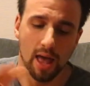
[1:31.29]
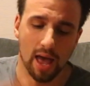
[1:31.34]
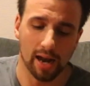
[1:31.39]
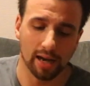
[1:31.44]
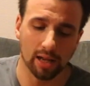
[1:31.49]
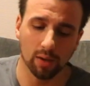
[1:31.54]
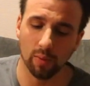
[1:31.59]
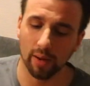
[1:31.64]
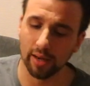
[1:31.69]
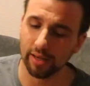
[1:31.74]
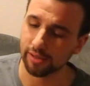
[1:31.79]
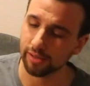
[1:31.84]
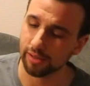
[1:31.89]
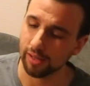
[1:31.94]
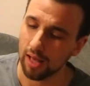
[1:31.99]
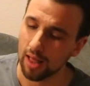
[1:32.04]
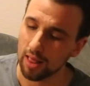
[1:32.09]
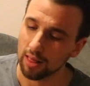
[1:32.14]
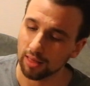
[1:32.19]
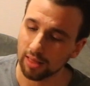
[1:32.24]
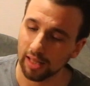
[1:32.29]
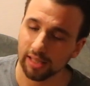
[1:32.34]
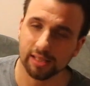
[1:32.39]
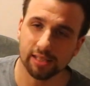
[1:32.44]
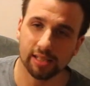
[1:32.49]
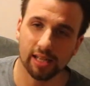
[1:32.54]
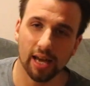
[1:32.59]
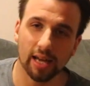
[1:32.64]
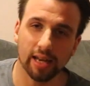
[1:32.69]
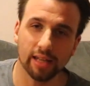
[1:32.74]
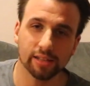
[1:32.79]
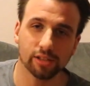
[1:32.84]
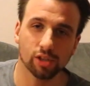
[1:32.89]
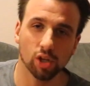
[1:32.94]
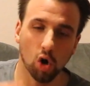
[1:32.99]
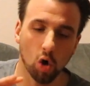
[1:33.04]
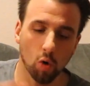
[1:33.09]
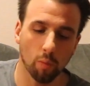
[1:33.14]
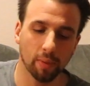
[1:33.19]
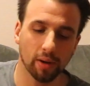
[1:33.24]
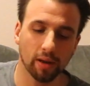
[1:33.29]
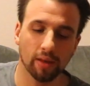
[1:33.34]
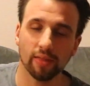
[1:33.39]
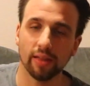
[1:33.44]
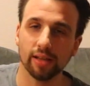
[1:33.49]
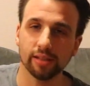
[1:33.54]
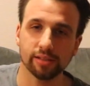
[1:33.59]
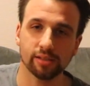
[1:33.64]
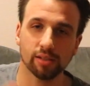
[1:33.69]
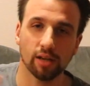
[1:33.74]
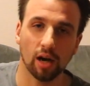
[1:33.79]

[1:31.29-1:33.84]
Anyways, let's get into opening this.